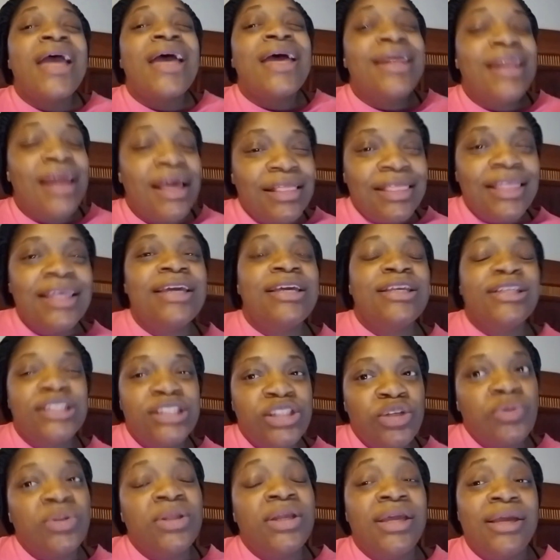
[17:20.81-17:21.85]
and I think it's
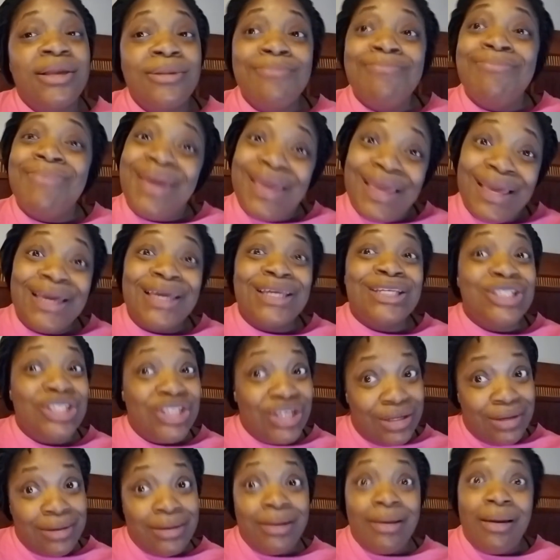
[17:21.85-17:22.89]
so they can make
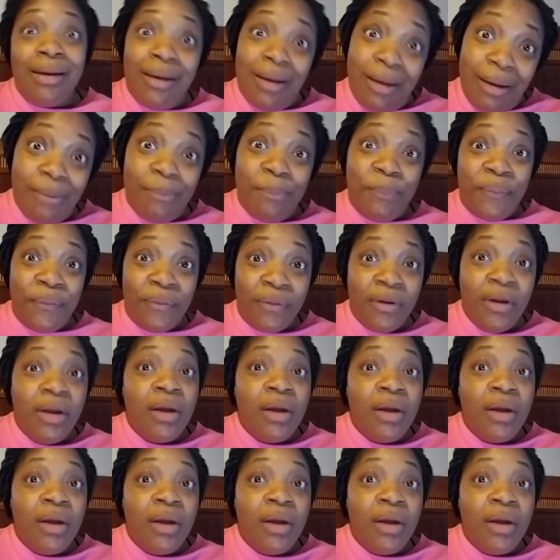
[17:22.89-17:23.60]
shit up.